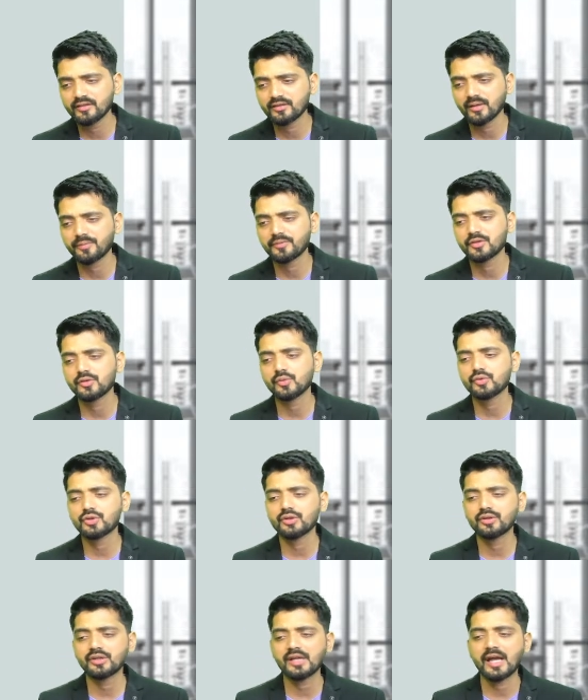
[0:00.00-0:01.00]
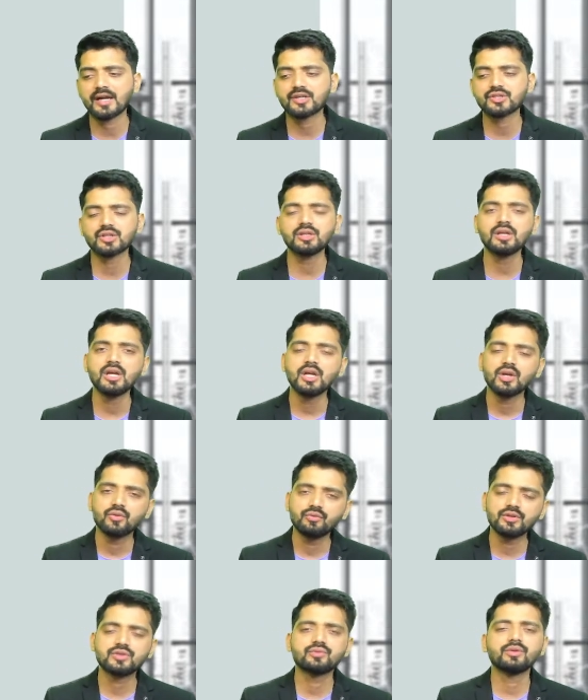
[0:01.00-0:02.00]
substitution reaction
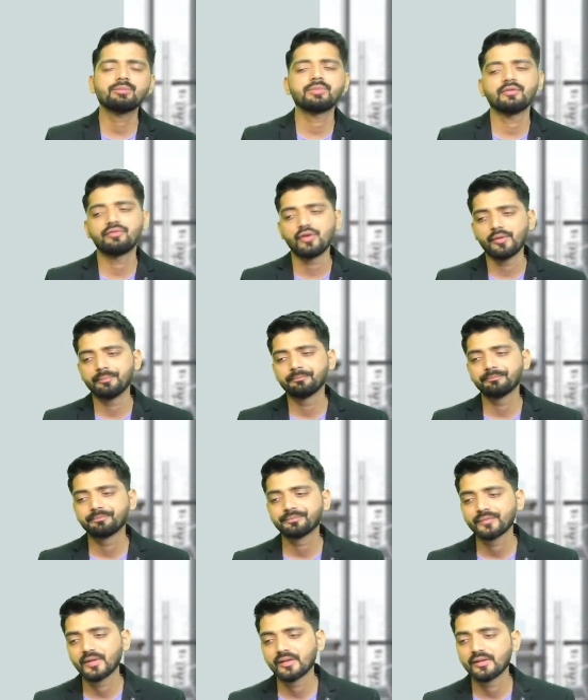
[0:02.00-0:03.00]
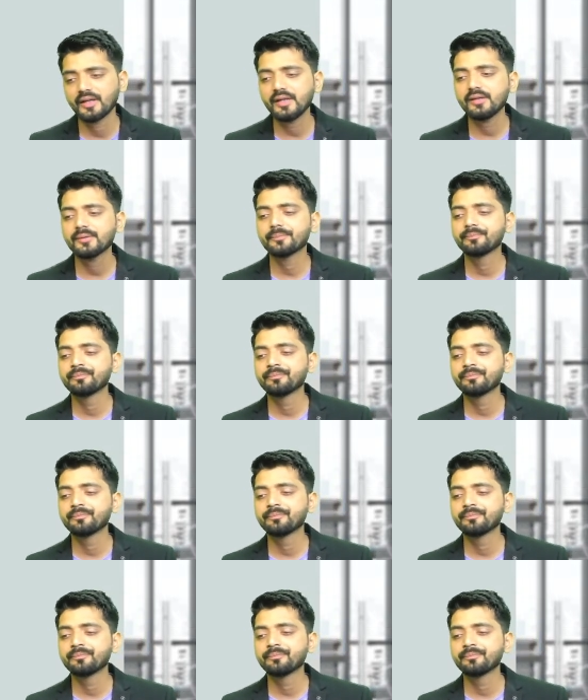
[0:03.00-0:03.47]
which we perform, right?